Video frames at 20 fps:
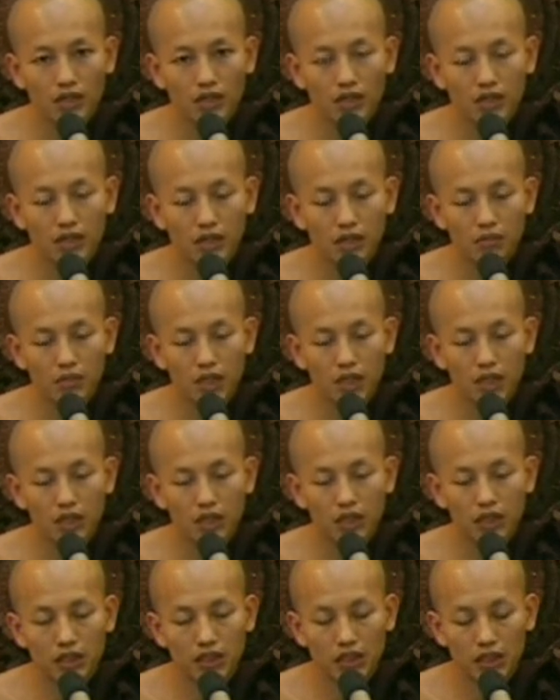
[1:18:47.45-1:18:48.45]

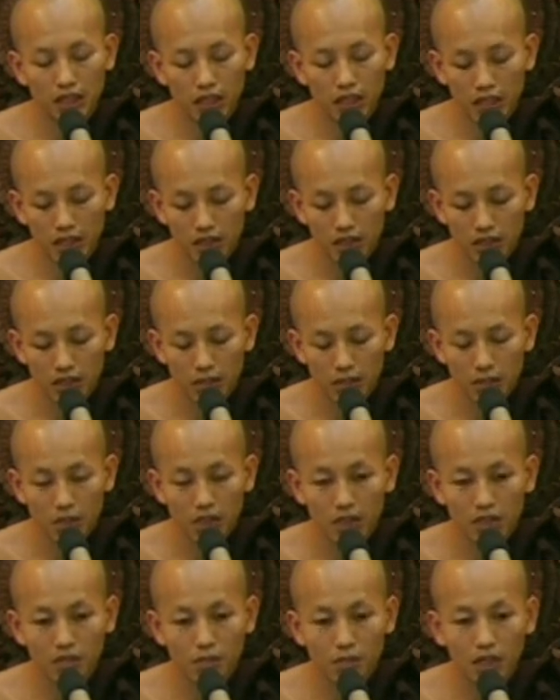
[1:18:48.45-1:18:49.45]
Samasati, and
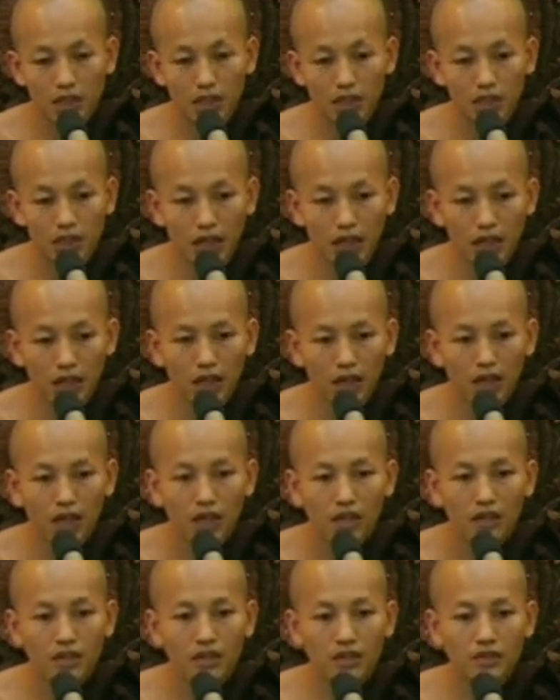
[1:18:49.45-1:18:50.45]
Samasamadhi are
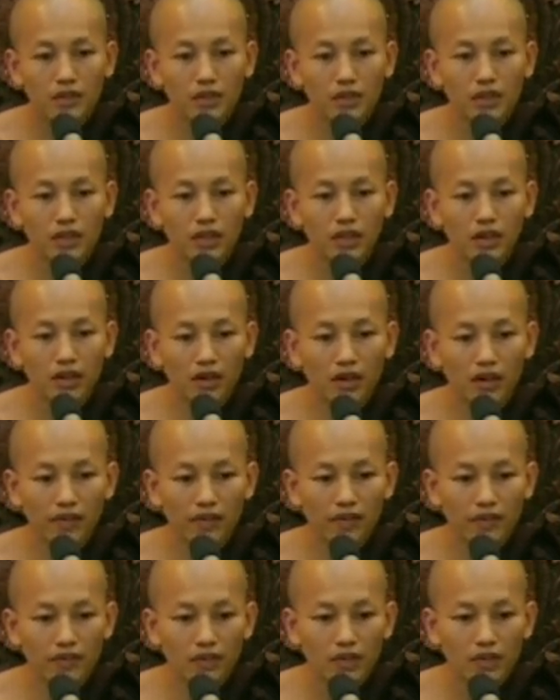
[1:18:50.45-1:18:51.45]
the training of
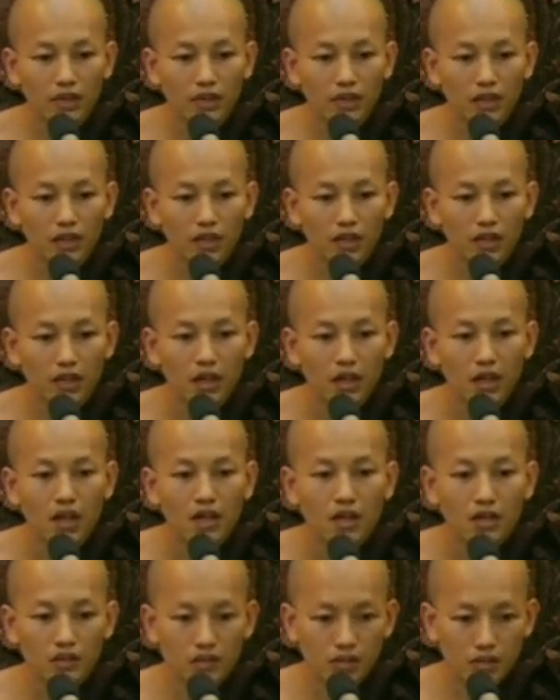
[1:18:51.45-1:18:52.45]

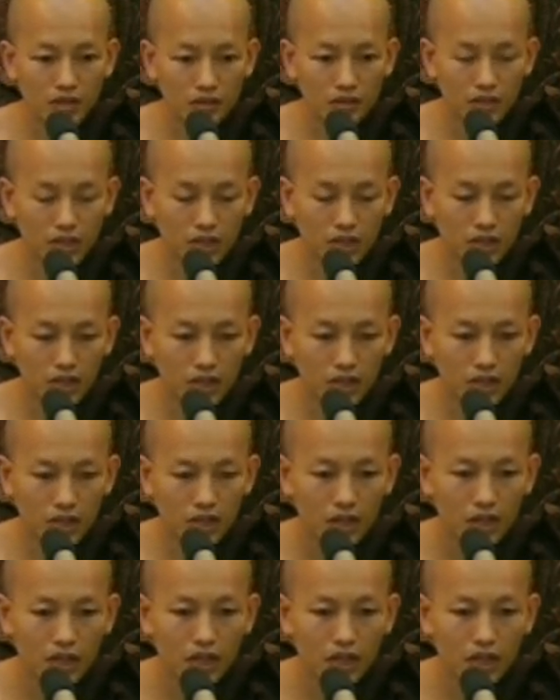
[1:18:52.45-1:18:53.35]
concentration.